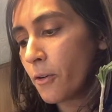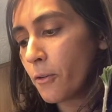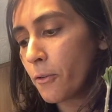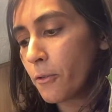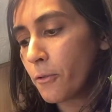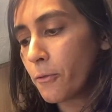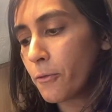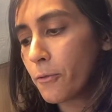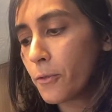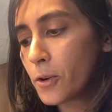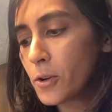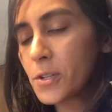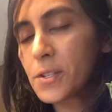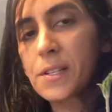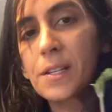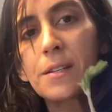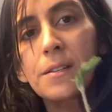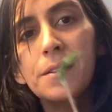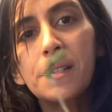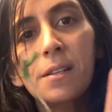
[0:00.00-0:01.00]

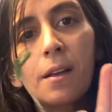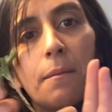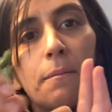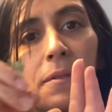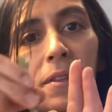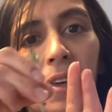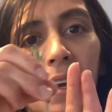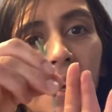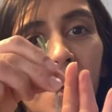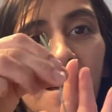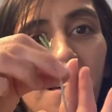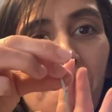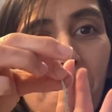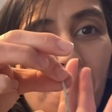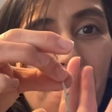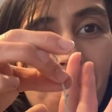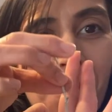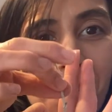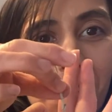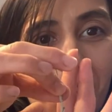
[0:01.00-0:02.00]
versus something
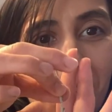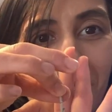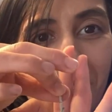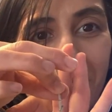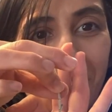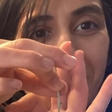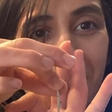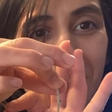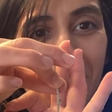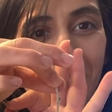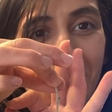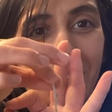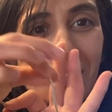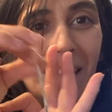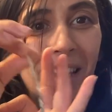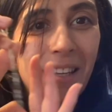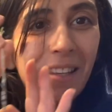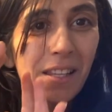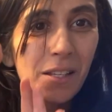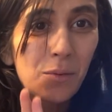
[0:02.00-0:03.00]
skinny
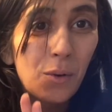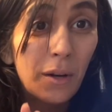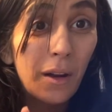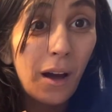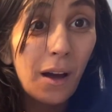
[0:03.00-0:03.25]
like this one.